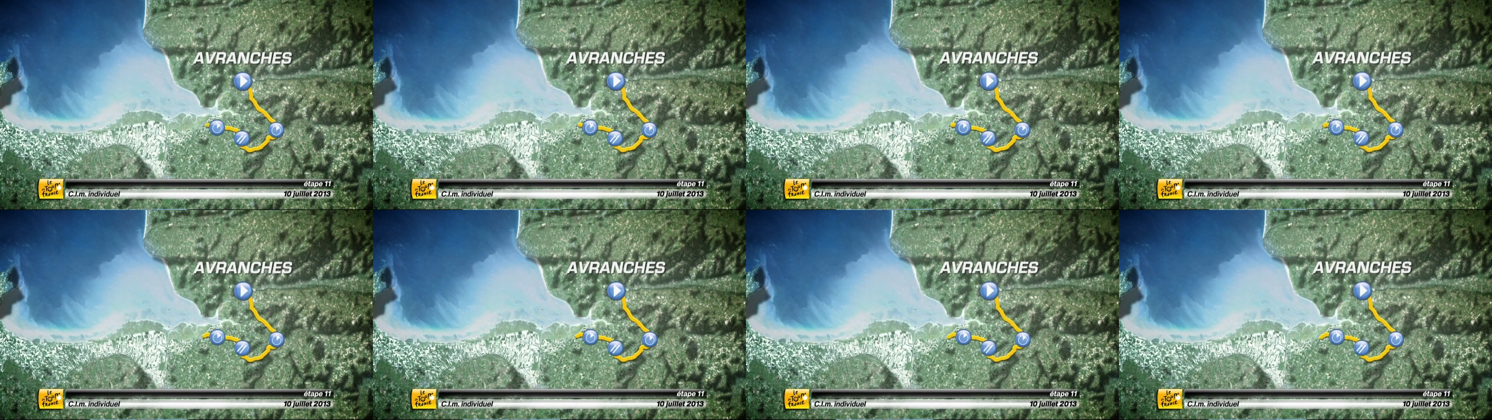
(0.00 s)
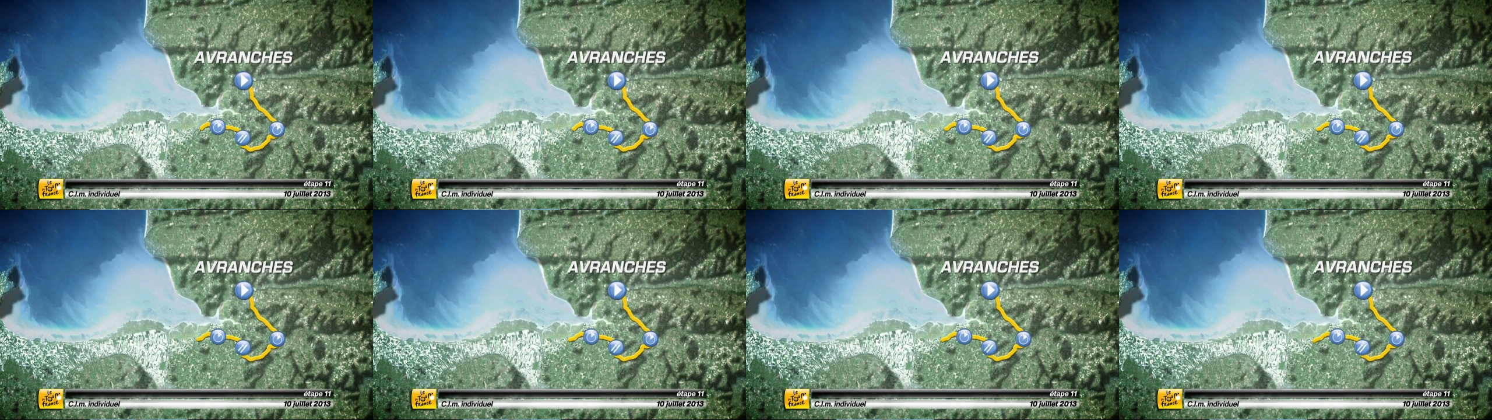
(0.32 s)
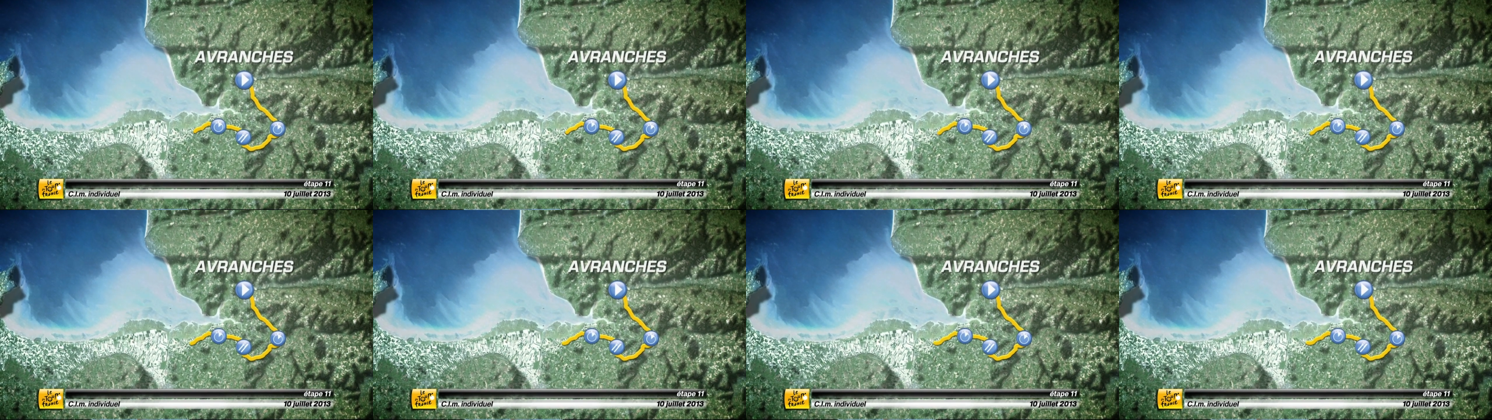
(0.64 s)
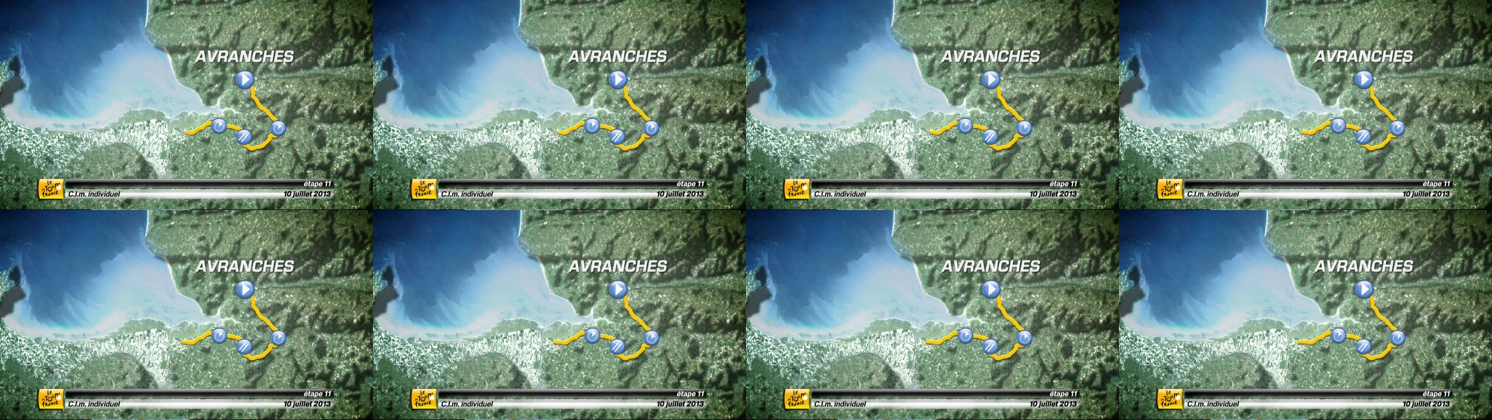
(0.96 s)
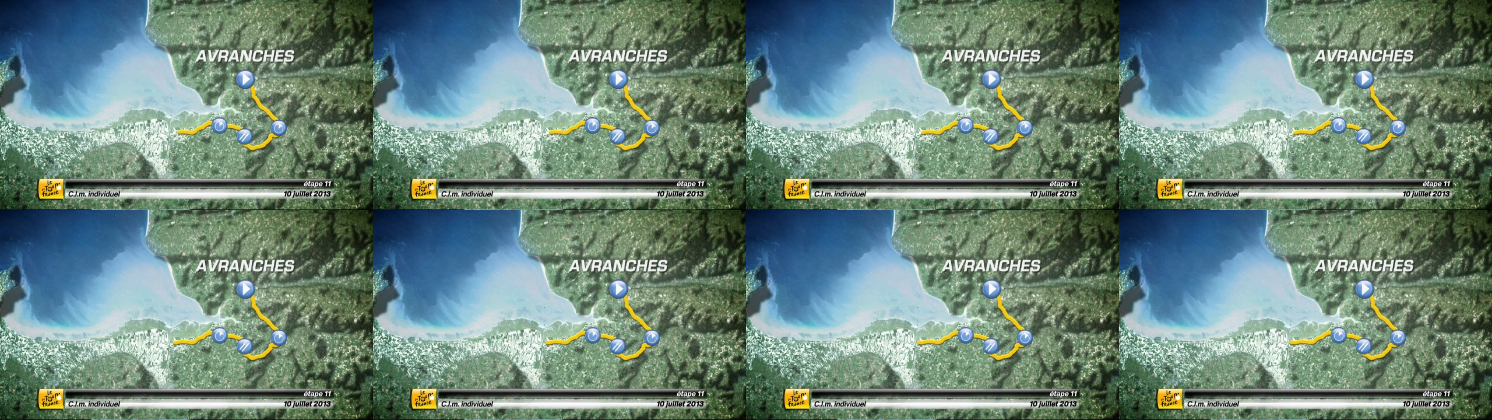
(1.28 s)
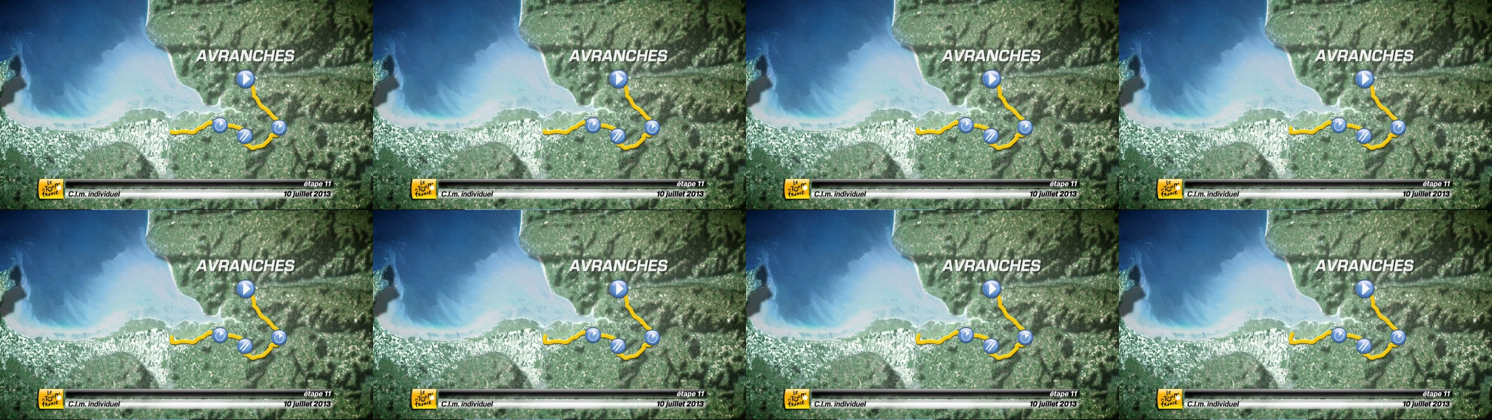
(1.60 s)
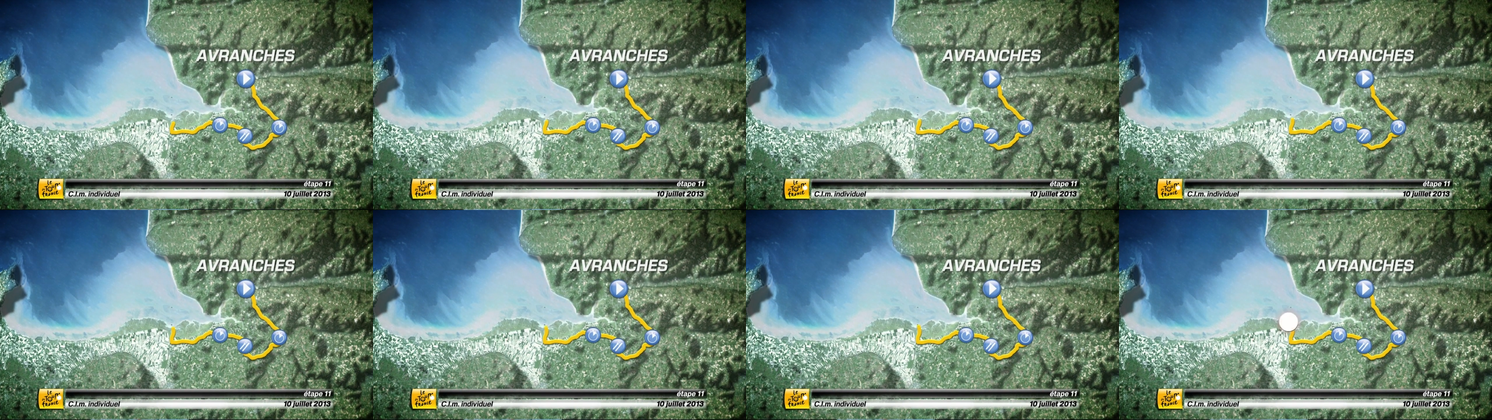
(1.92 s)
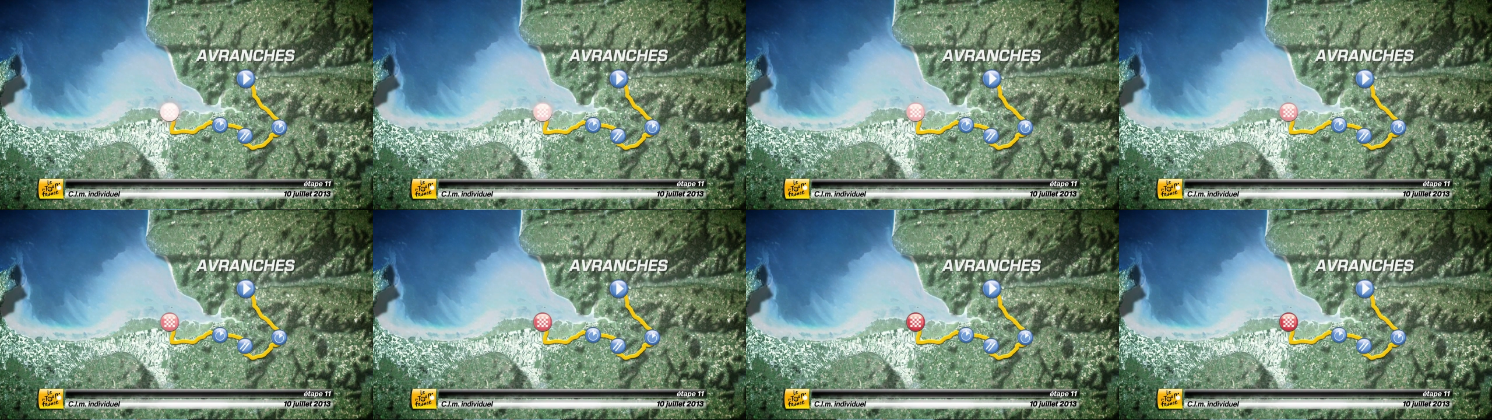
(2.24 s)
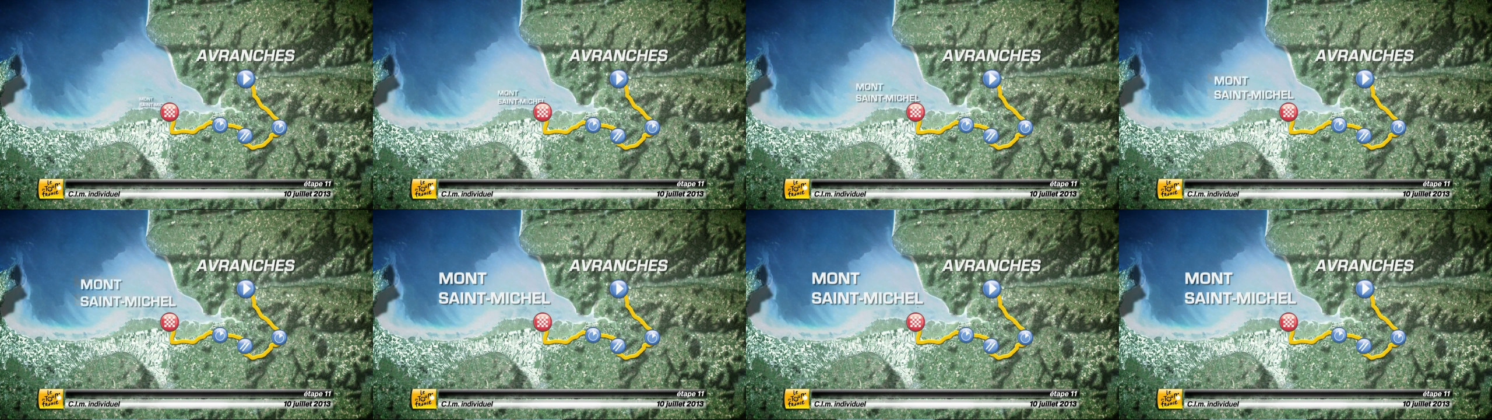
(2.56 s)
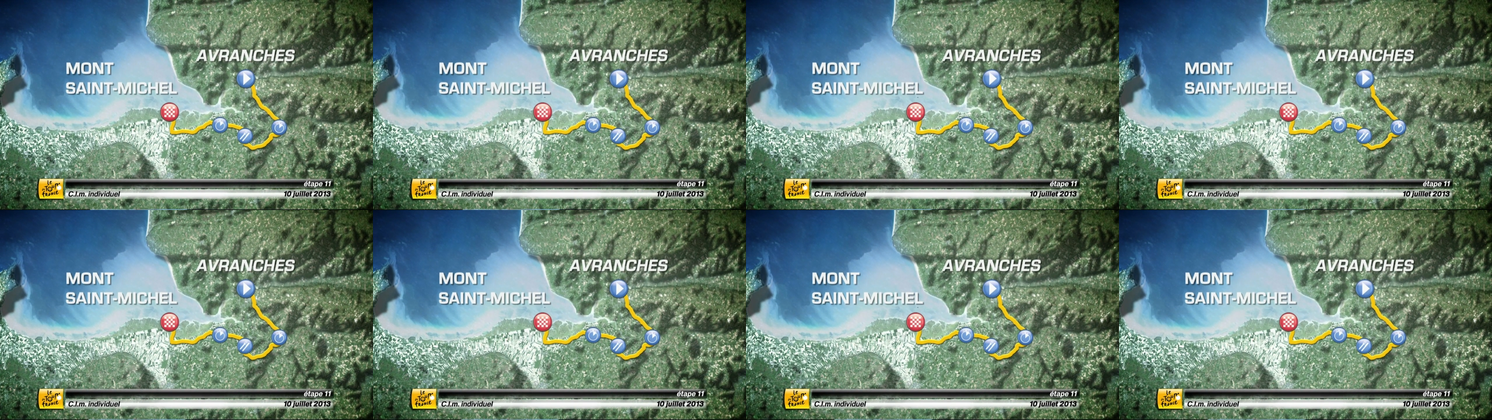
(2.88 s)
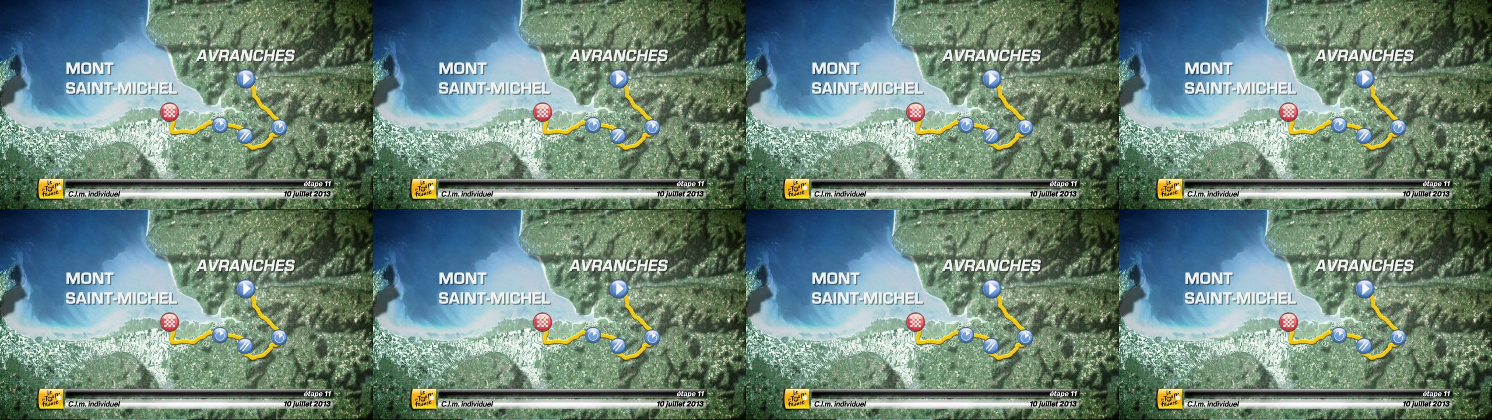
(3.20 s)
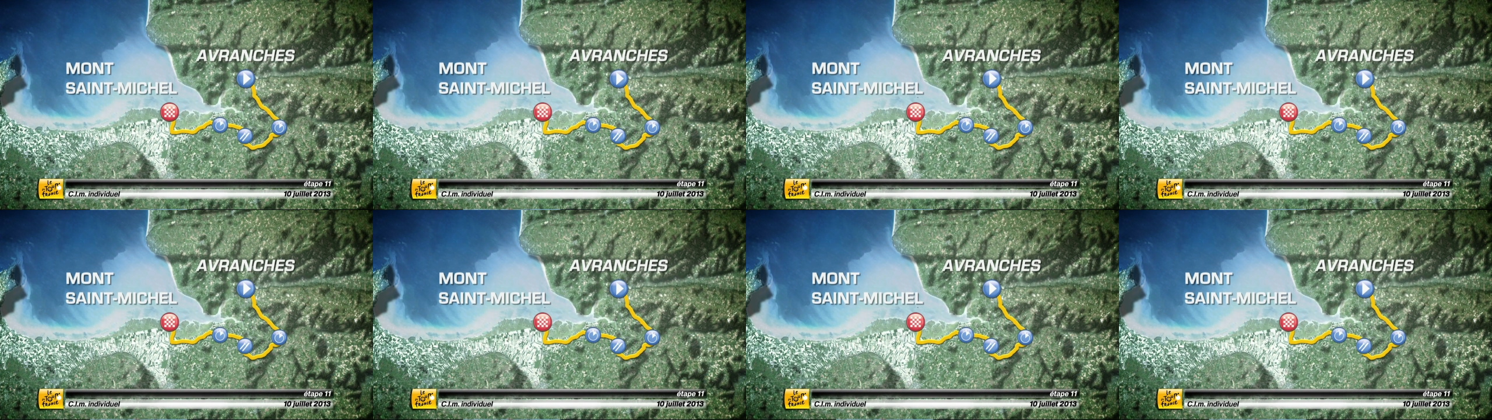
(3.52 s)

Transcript: [unreadable: no face in view]